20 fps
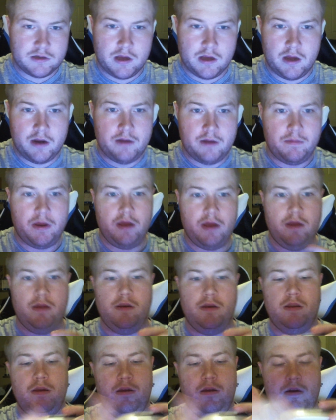it in my hand.
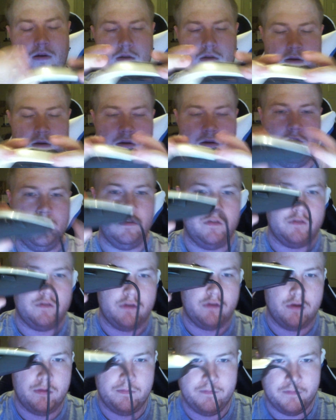So
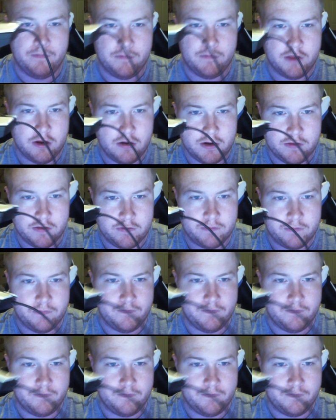here it is.